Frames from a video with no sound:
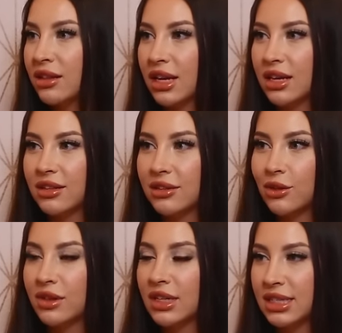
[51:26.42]
Like
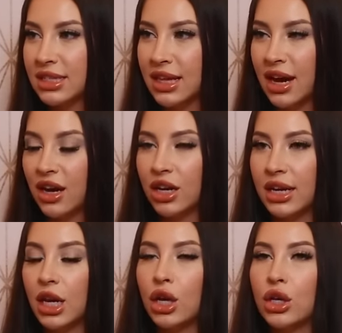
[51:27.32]
little things like that are
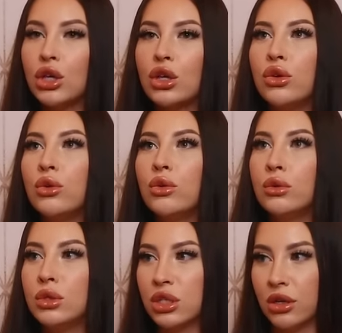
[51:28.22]
a
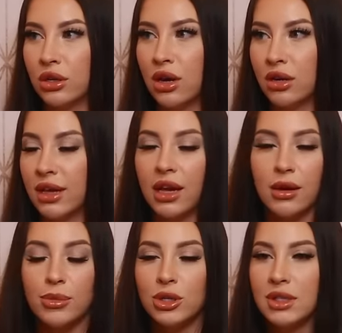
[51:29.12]
huge turn on, like
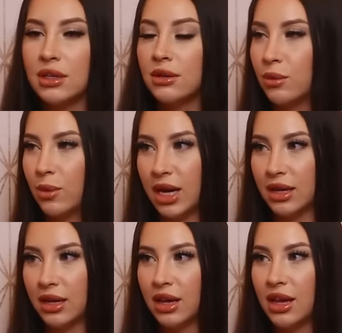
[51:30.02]
pussy
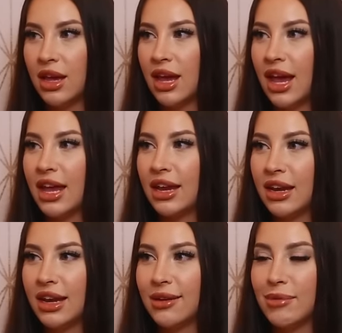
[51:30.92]
wet.
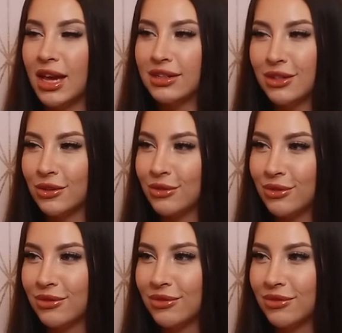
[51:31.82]
And men don't,
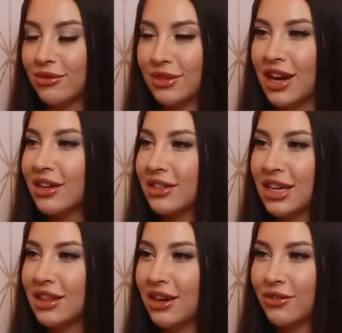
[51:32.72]
they kind of
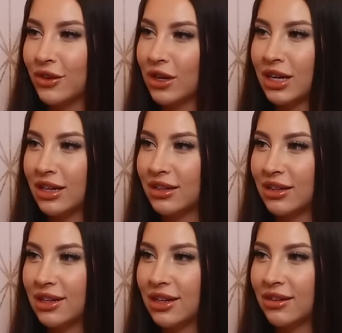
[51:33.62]
take that for granted,
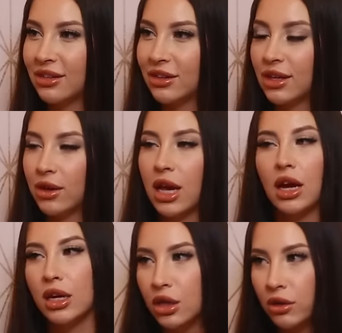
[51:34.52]
you know? Mm. They're like, okay, I
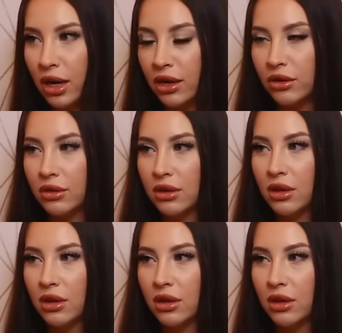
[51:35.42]
gotta eat her out.